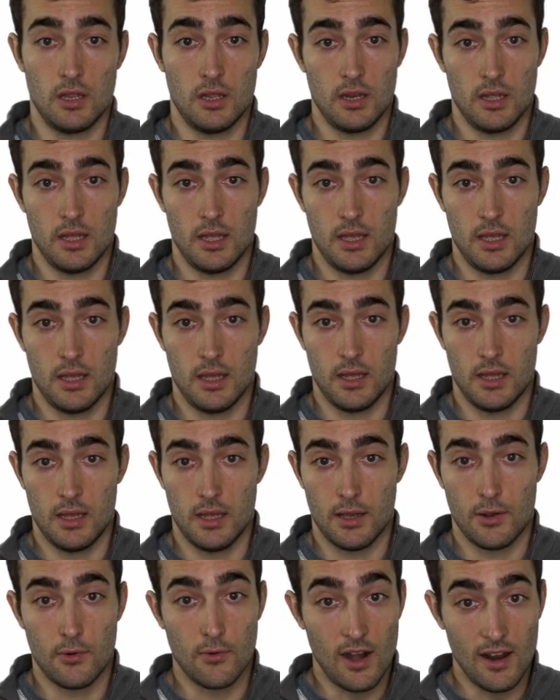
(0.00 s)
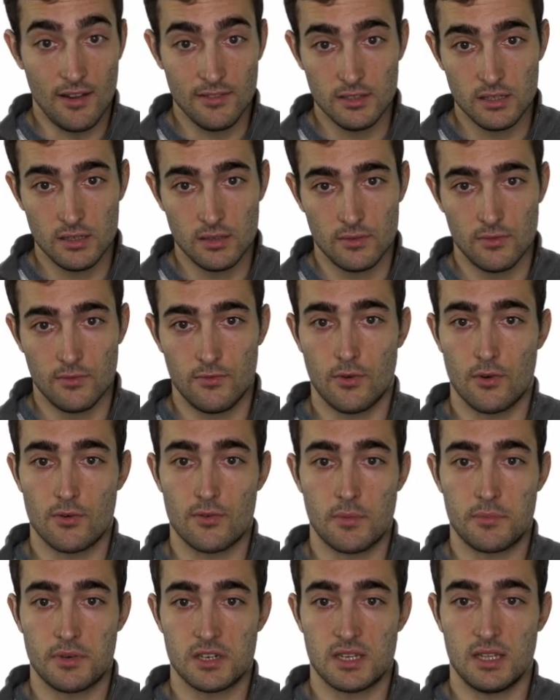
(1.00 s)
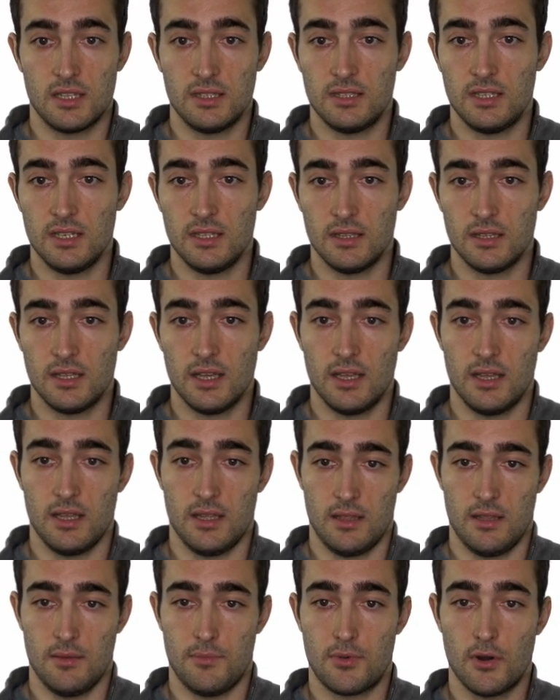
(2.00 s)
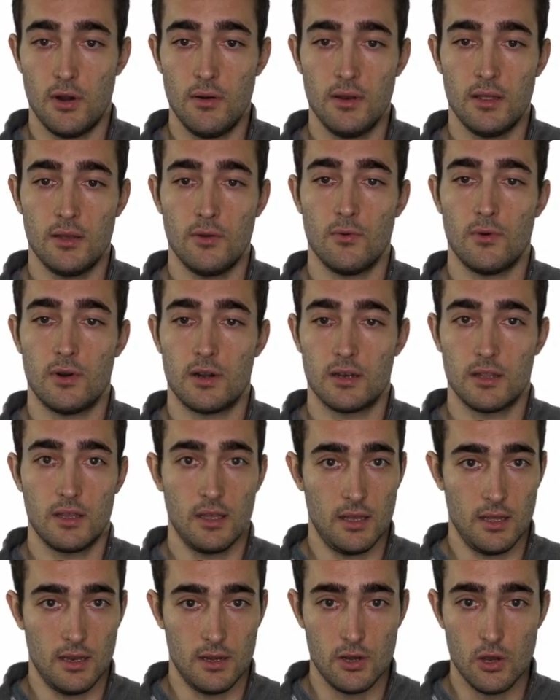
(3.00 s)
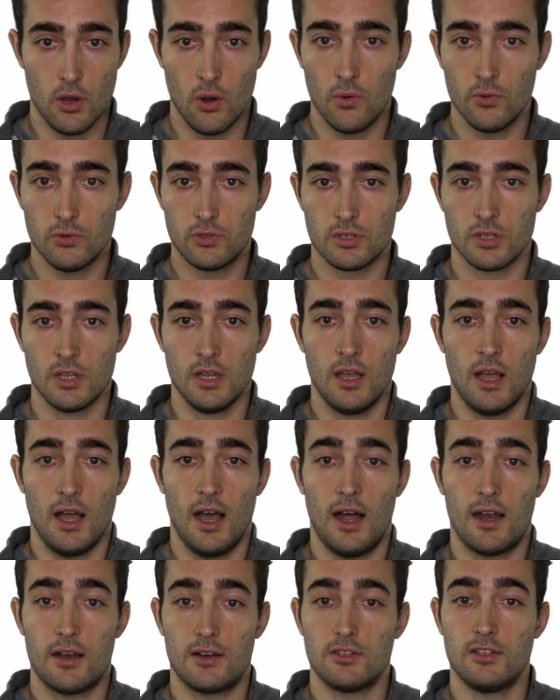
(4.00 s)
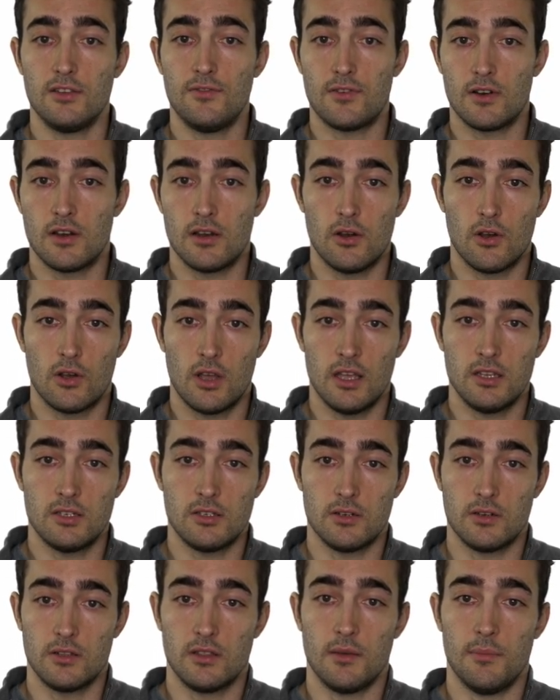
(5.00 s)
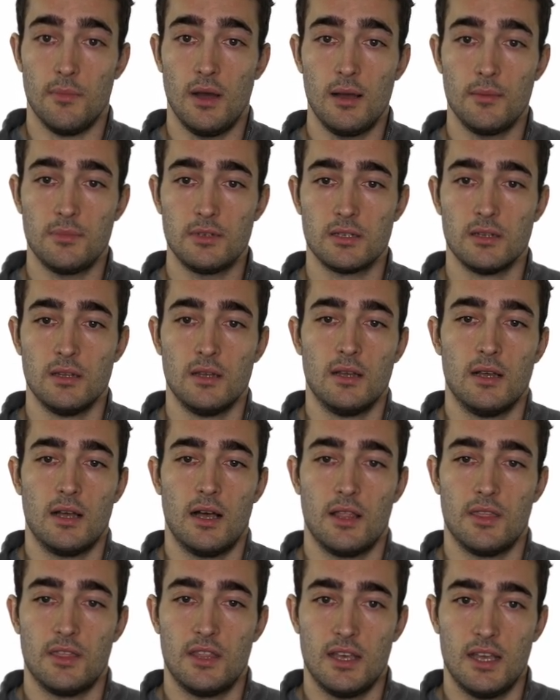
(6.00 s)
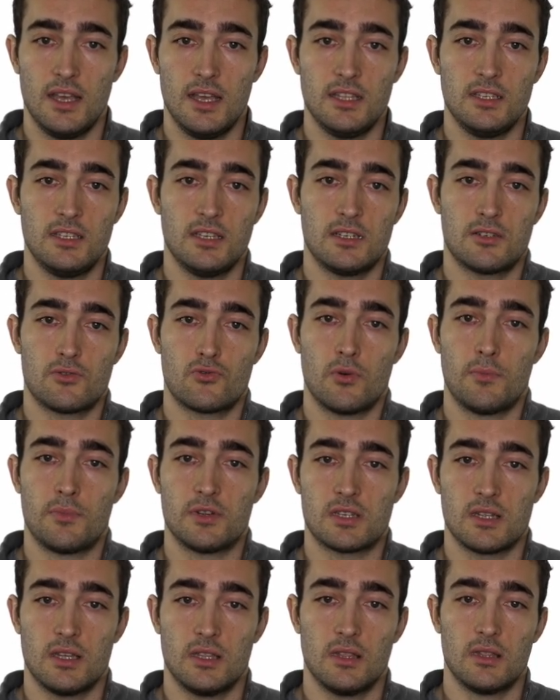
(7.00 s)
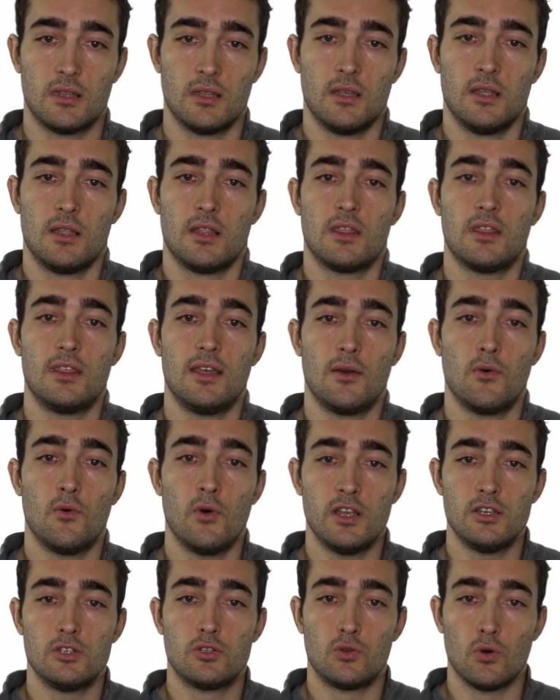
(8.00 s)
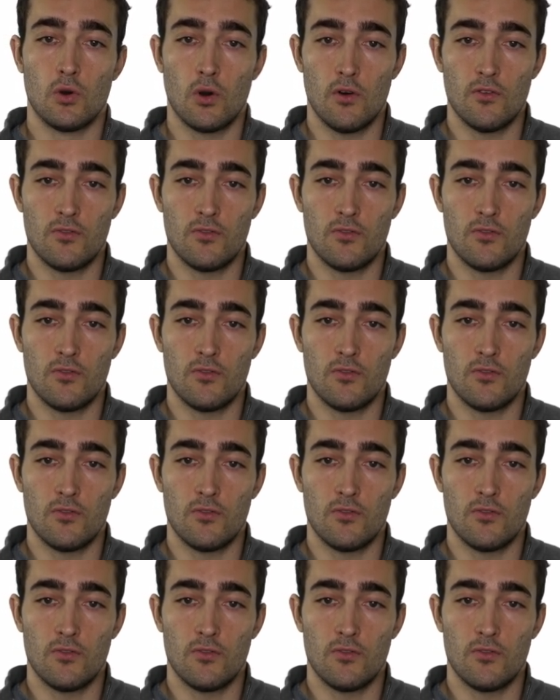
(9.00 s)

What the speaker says: graphs for representing the problem, where the nodes are different locations in the maps, and the edges represent the ways to go